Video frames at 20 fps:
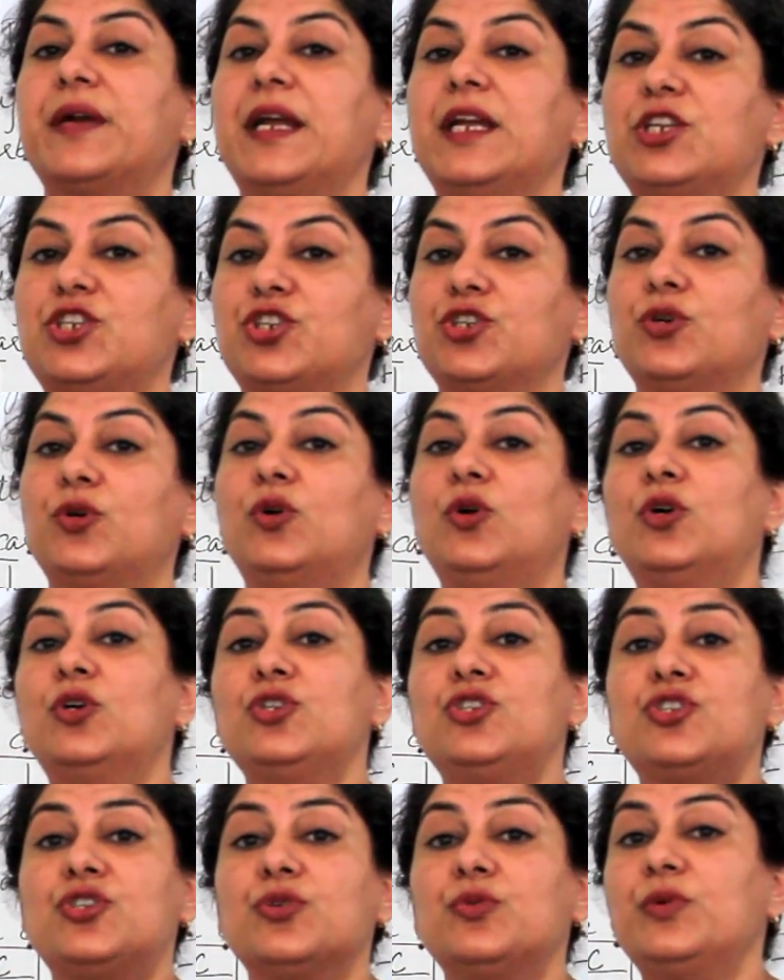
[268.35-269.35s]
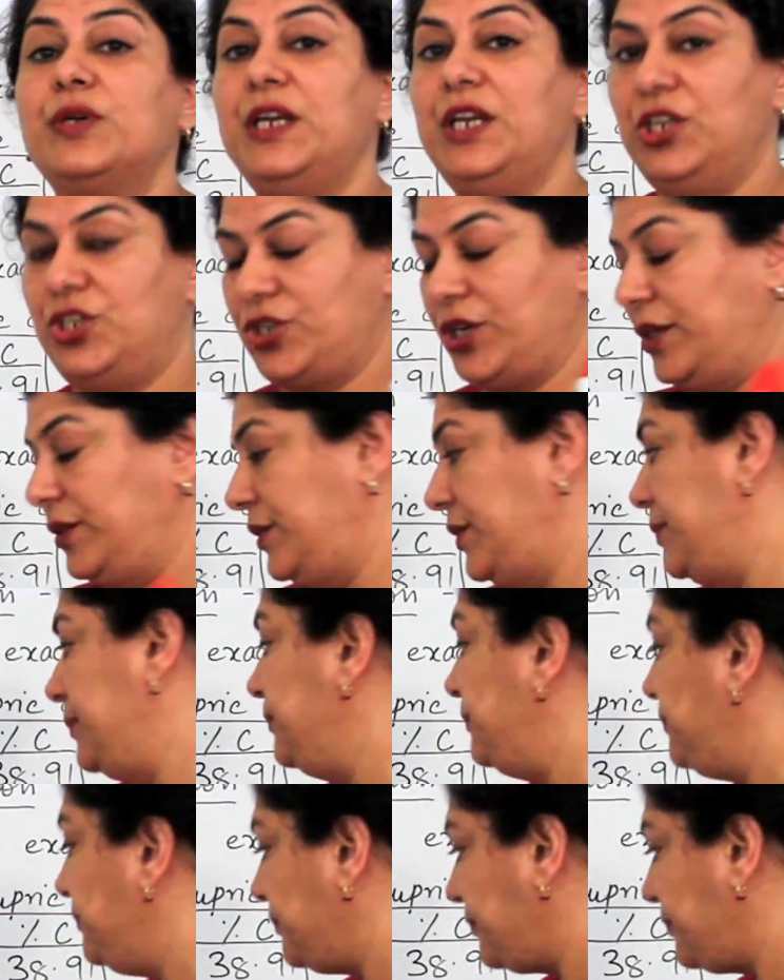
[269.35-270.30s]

ratio to each other.